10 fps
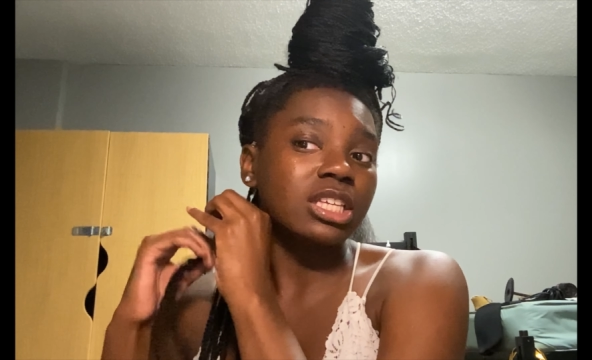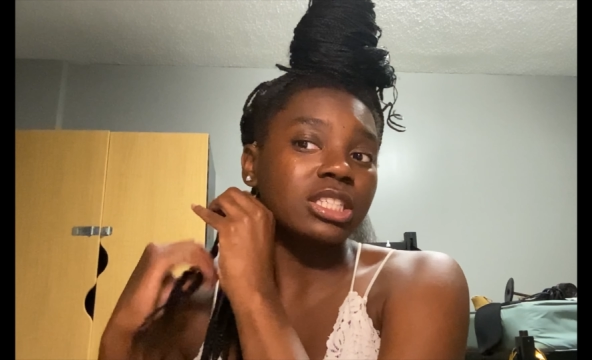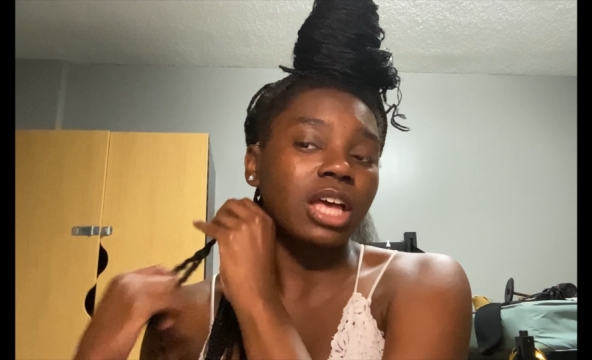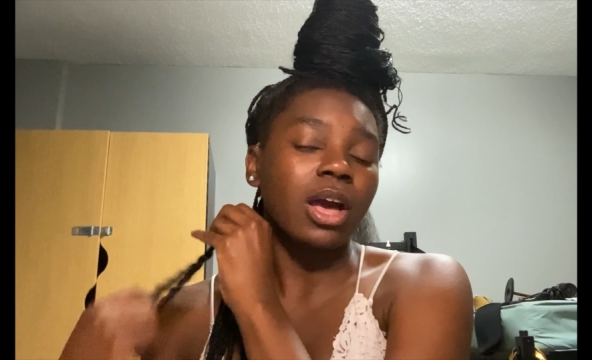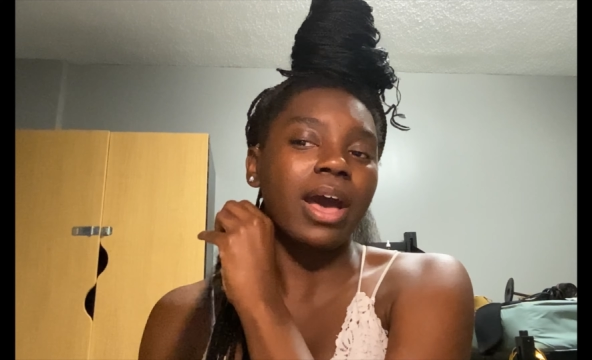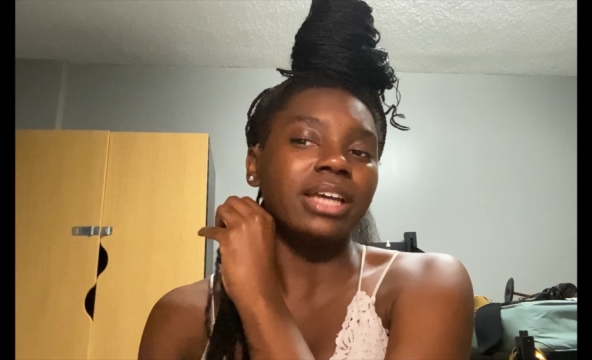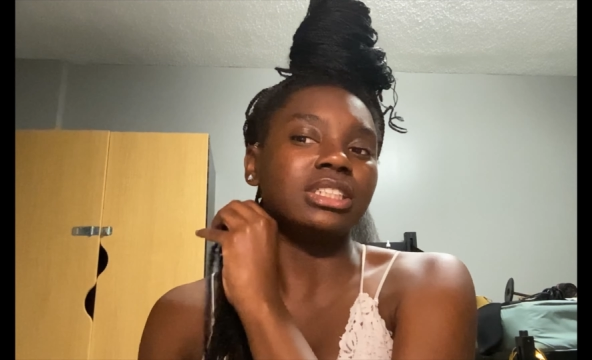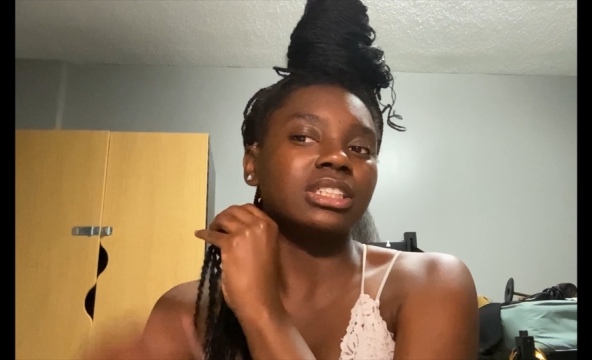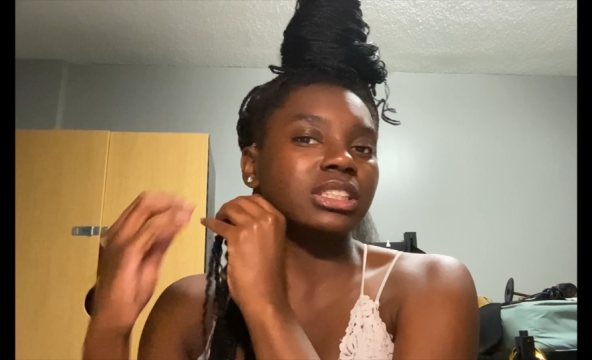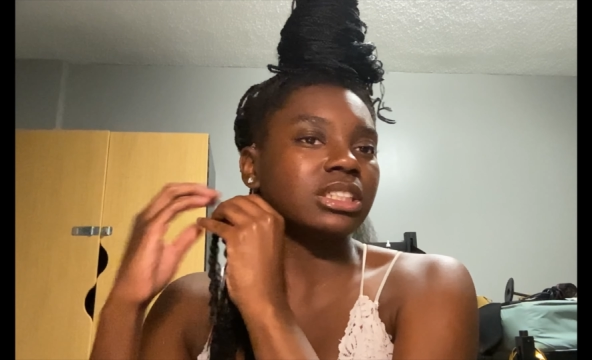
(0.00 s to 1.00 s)
So I
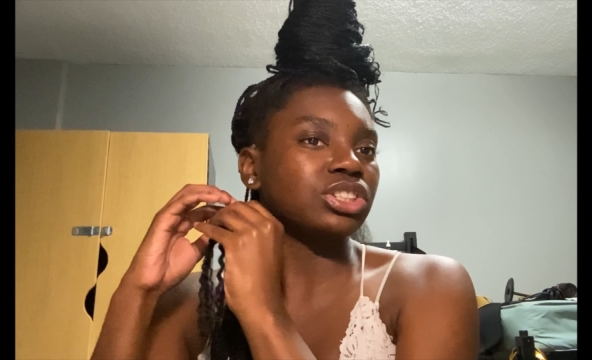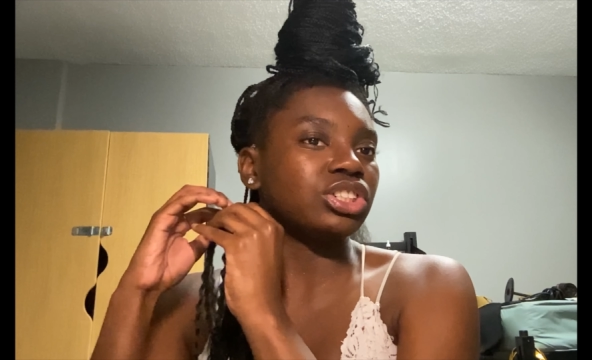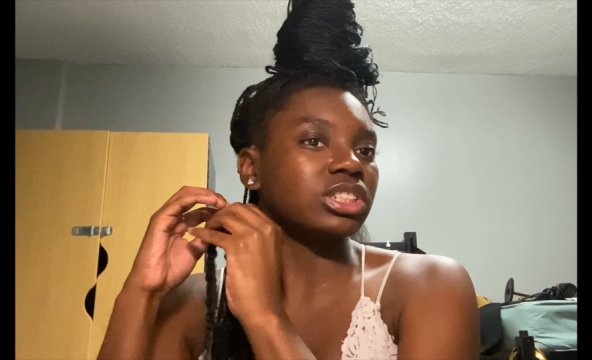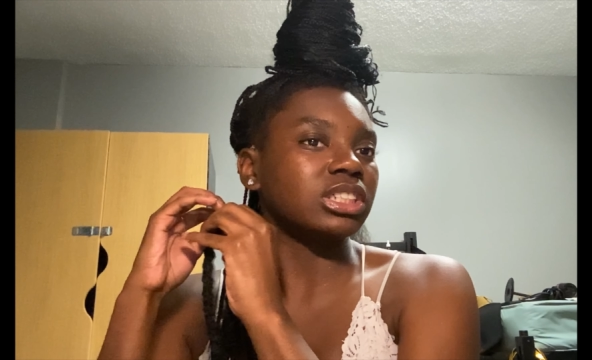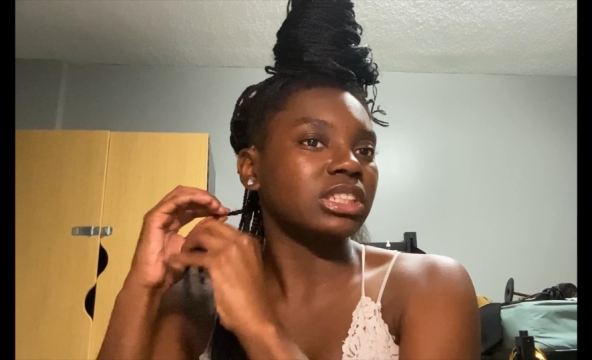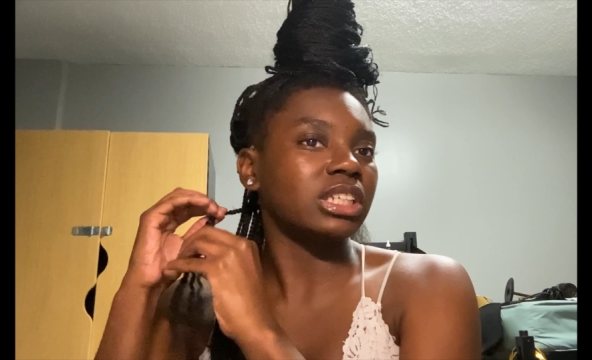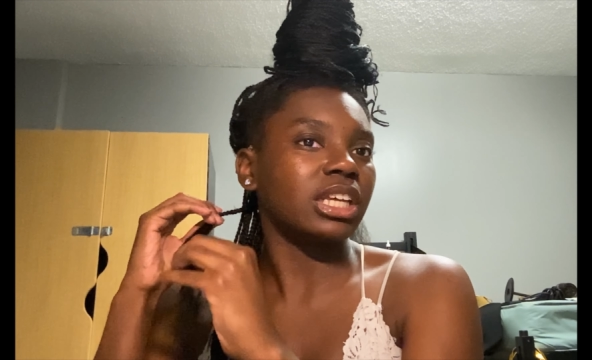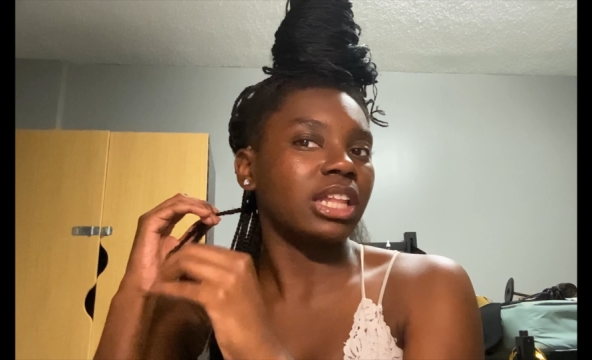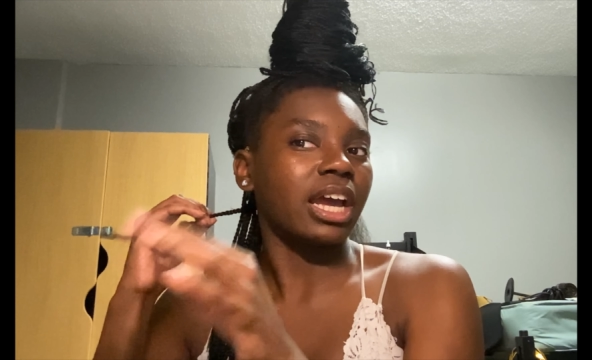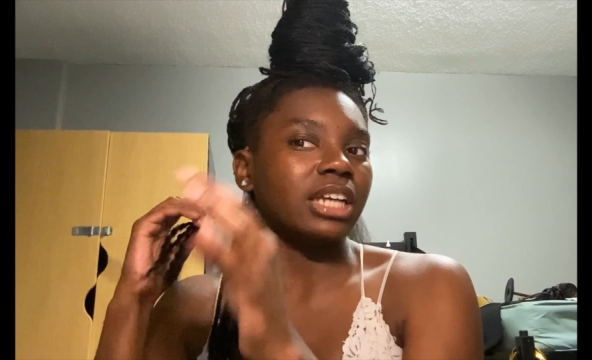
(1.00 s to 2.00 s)
just
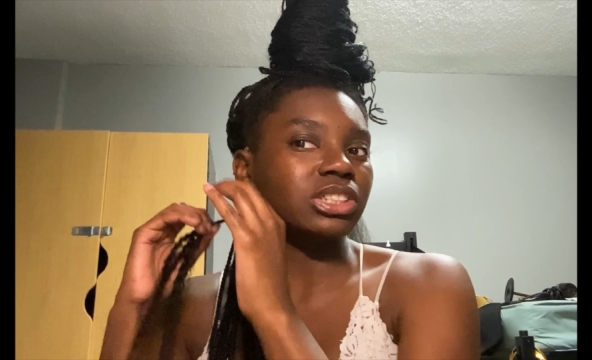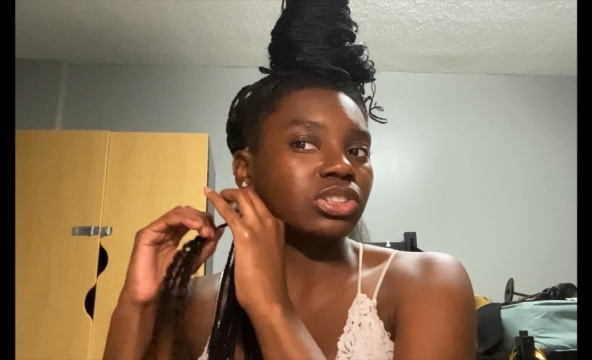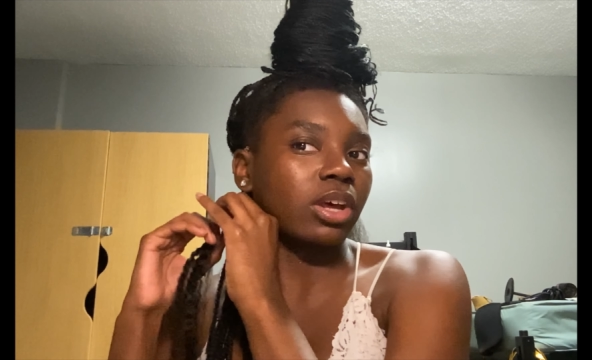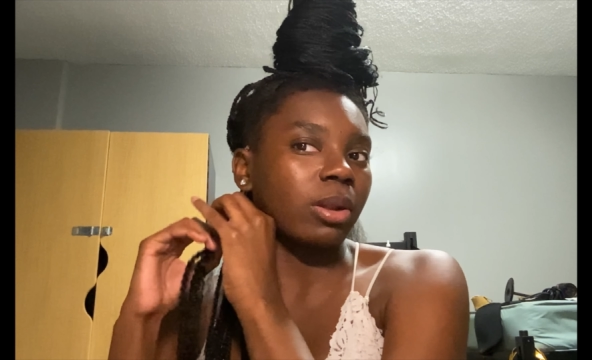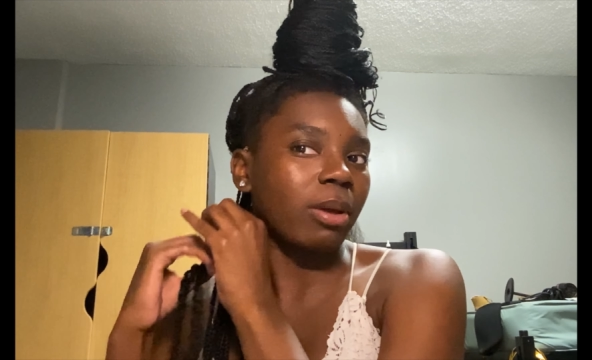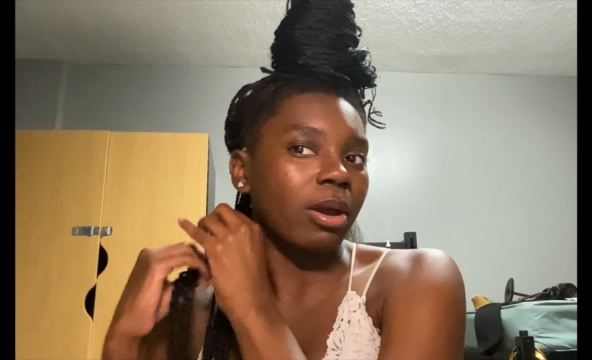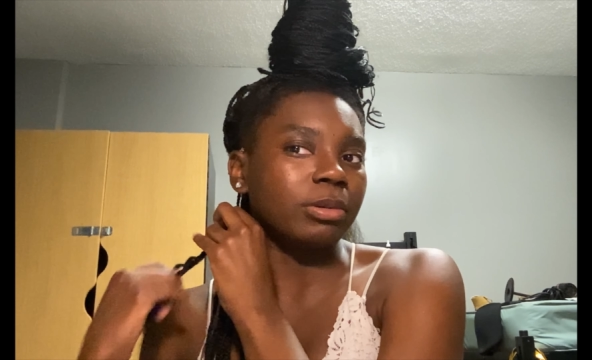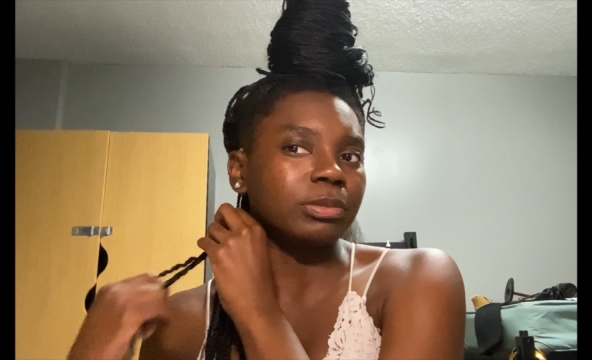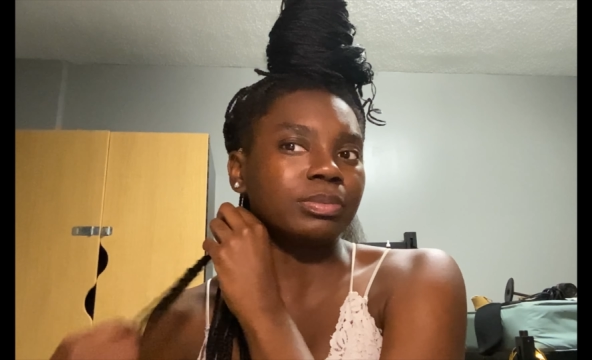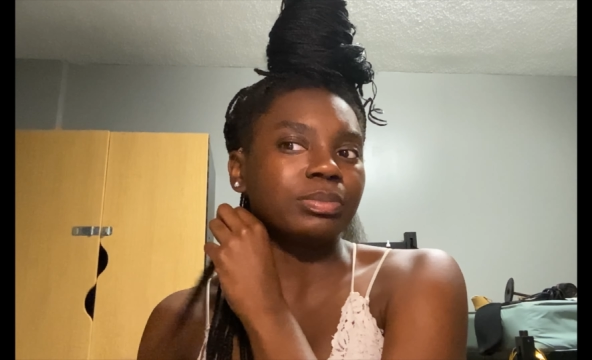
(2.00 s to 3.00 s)
suggested, like I just thought about